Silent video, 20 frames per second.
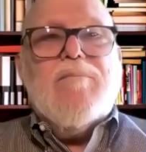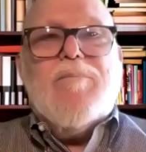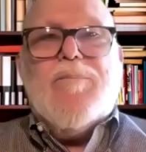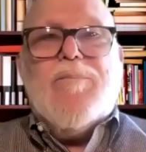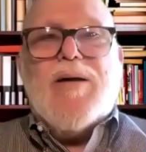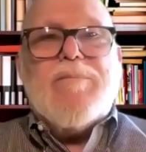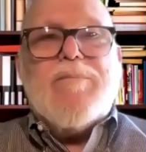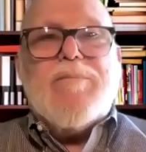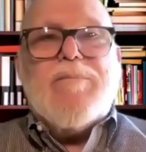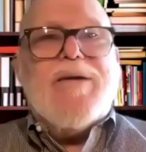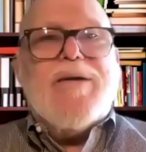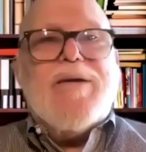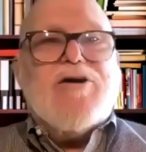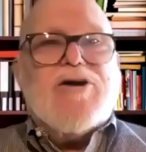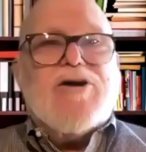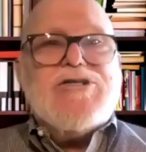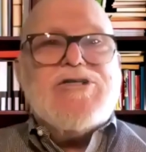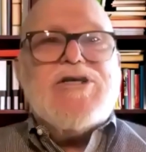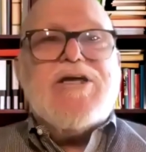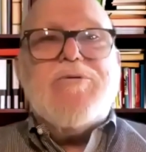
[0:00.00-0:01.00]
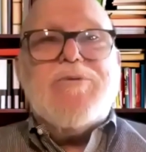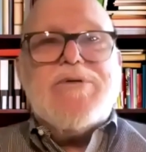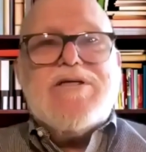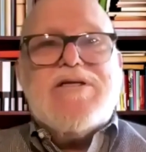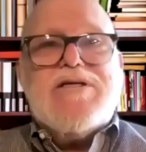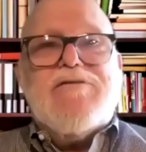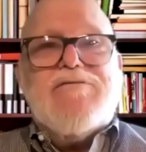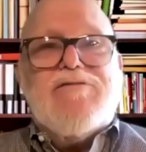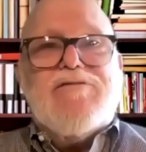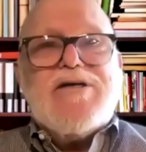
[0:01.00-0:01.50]
But because he was
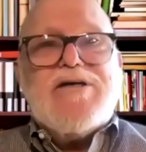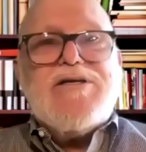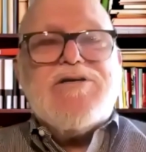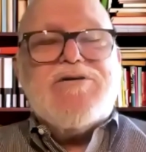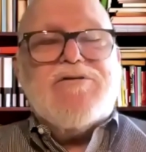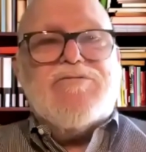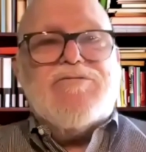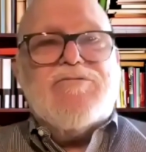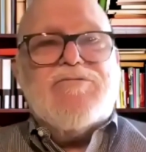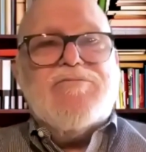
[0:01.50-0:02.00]
divisive.